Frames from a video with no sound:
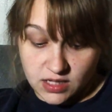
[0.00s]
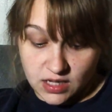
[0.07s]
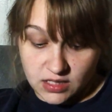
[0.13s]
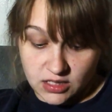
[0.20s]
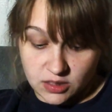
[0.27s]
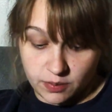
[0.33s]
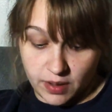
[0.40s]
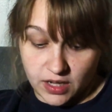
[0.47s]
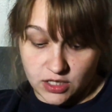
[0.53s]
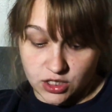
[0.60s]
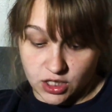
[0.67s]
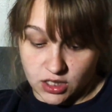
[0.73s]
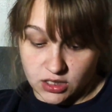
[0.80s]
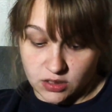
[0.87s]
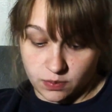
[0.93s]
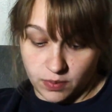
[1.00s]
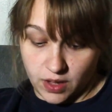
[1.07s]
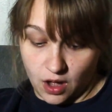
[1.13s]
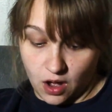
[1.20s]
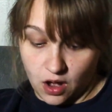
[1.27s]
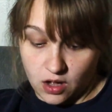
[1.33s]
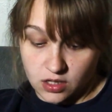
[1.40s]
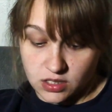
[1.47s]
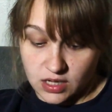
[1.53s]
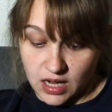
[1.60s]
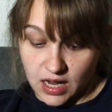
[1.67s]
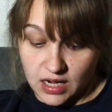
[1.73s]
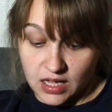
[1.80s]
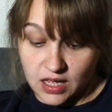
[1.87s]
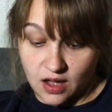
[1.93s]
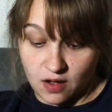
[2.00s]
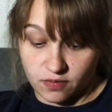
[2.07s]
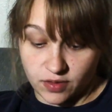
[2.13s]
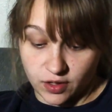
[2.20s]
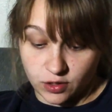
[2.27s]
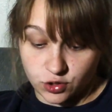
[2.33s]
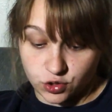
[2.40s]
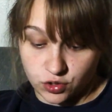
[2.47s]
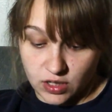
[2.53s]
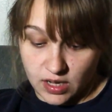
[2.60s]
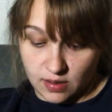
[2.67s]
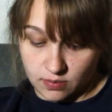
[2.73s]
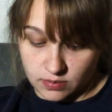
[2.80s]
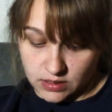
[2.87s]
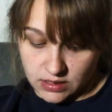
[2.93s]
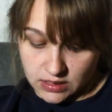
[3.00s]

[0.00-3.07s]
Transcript: and spacious beyond any of their dreams,